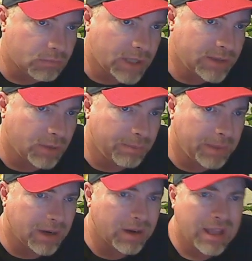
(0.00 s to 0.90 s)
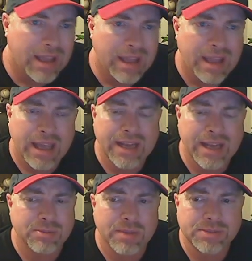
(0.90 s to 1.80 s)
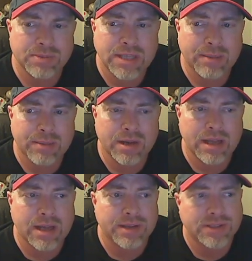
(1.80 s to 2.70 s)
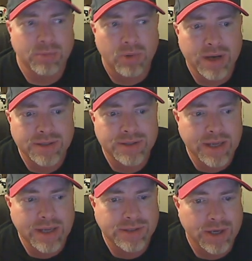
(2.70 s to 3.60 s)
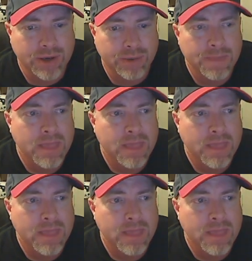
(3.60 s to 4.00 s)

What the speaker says: So beer in ancient Mesopotamia, to kind of summarize things here,